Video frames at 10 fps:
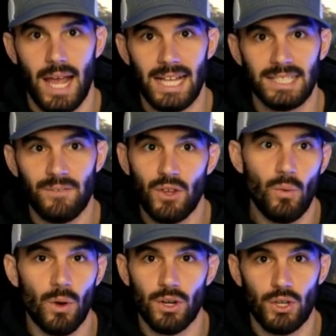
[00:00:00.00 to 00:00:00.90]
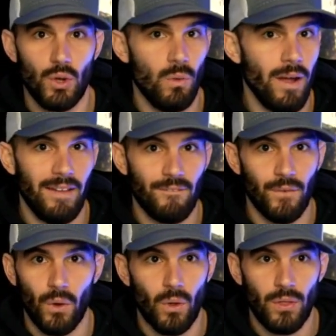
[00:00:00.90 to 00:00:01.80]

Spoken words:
as if you were to do a full